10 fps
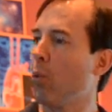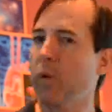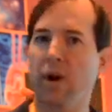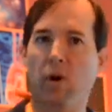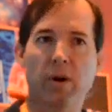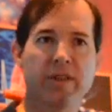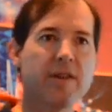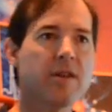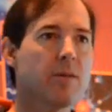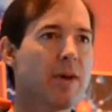Now,
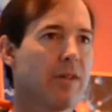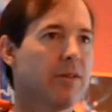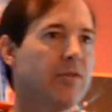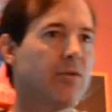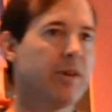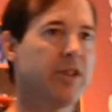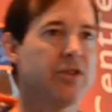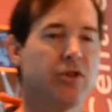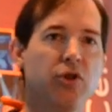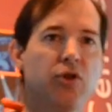thinking about this from an
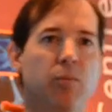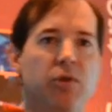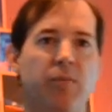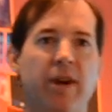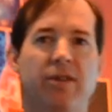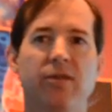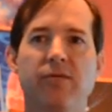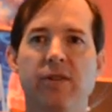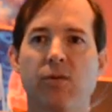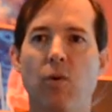institutional
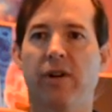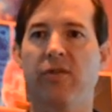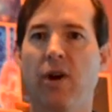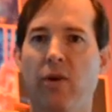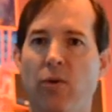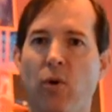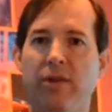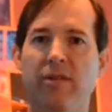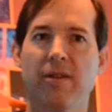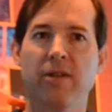perspective, it's quite a scary
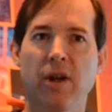thought,